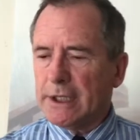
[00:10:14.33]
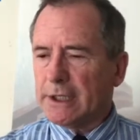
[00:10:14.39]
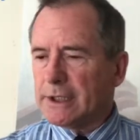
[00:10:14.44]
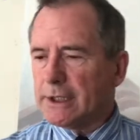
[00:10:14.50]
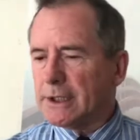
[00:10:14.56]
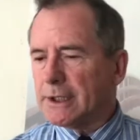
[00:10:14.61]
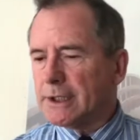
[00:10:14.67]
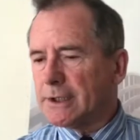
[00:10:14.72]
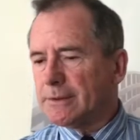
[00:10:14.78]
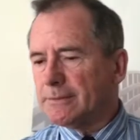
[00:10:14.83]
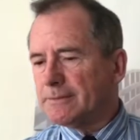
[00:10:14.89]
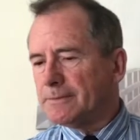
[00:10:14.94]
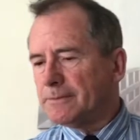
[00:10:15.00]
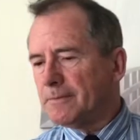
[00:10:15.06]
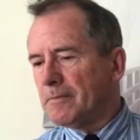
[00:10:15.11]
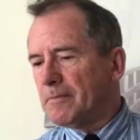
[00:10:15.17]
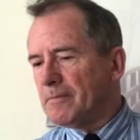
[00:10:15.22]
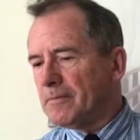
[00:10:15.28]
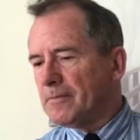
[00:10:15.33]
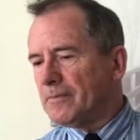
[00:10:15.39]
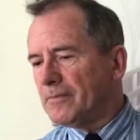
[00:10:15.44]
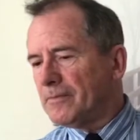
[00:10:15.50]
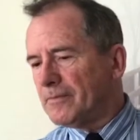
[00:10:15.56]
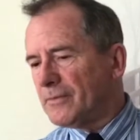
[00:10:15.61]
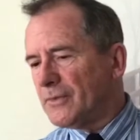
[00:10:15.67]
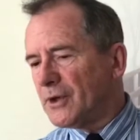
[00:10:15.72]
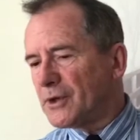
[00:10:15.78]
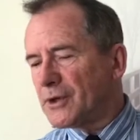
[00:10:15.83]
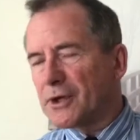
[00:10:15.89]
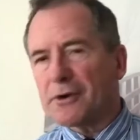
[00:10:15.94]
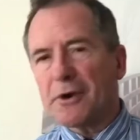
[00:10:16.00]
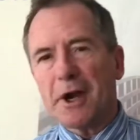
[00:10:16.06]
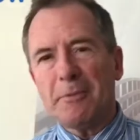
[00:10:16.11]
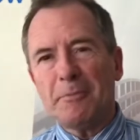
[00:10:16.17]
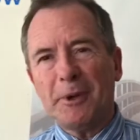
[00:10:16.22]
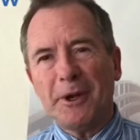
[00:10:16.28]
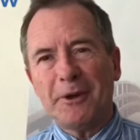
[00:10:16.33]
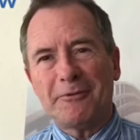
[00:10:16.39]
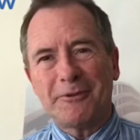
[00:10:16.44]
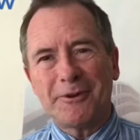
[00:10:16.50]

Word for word: Um, not a great year